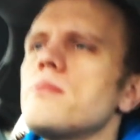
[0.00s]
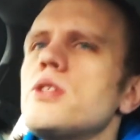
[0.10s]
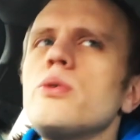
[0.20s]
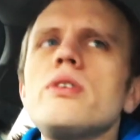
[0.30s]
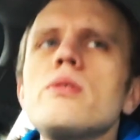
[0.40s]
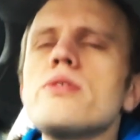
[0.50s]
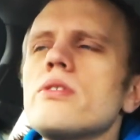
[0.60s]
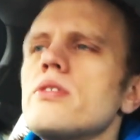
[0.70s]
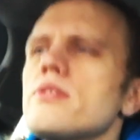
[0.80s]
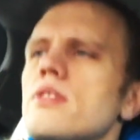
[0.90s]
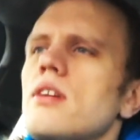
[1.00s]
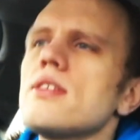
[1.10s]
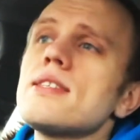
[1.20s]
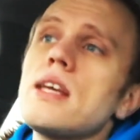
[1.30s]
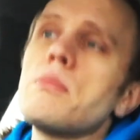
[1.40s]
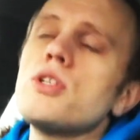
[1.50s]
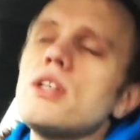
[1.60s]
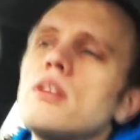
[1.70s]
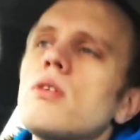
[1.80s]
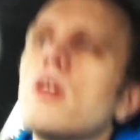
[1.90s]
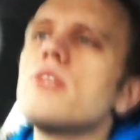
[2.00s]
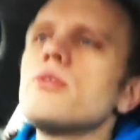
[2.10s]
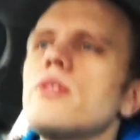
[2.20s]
two users on the same machine or on two